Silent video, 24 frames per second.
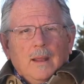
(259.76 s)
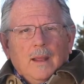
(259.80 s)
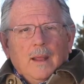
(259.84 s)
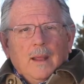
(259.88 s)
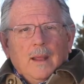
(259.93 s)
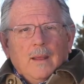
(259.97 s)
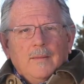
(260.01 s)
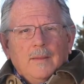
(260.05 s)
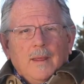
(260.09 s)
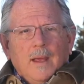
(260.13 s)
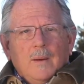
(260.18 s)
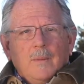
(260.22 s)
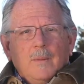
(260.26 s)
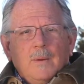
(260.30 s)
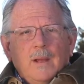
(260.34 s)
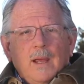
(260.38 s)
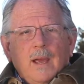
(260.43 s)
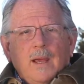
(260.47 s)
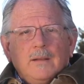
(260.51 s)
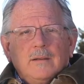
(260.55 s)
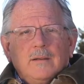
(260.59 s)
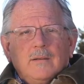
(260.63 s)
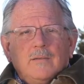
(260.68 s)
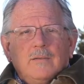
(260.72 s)
And that
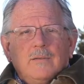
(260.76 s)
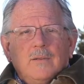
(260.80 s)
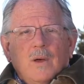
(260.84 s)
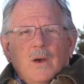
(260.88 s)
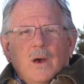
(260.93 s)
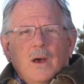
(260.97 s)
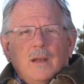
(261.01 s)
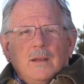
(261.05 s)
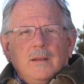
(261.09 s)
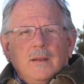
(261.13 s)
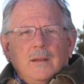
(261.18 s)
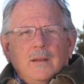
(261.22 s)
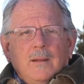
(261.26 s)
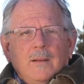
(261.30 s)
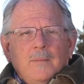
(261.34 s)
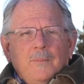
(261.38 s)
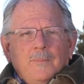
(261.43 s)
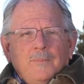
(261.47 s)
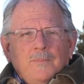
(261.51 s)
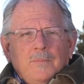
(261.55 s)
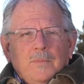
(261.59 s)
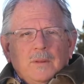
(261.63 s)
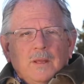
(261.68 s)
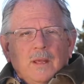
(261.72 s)
reactive thought
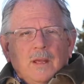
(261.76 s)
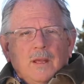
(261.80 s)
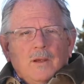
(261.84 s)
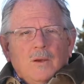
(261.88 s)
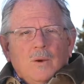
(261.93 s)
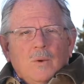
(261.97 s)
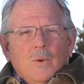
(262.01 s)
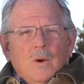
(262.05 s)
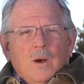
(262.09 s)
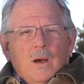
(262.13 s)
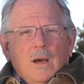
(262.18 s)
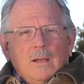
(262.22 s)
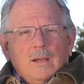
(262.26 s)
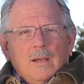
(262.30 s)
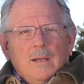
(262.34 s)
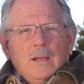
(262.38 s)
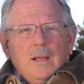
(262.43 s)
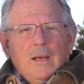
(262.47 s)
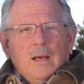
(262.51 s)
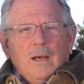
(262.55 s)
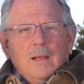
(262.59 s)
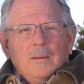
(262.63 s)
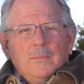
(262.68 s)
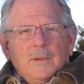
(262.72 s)
can go on and
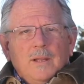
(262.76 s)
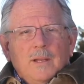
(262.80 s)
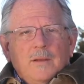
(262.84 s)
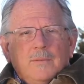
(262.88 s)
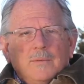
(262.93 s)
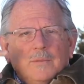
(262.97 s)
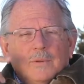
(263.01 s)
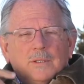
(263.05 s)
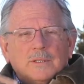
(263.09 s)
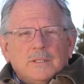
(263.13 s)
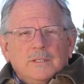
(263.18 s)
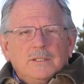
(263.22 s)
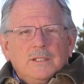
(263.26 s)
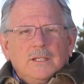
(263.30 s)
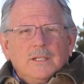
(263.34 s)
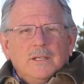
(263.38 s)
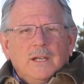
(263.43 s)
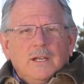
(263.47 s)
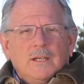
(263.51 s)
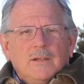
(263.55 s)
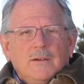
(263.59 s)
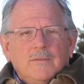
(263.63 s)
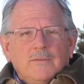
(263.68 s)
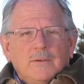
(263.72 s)
on if we're
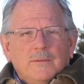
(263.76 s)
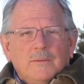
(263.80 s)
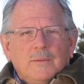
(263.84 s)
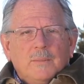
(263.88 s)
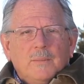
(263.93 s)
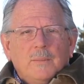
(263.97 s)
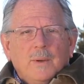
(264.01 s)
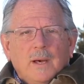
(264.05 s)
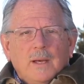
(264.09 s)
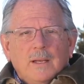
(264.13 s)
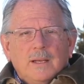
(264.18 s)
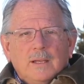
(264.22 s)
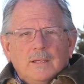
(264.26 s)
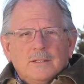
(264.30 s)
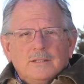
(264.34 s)
disconnected from the body.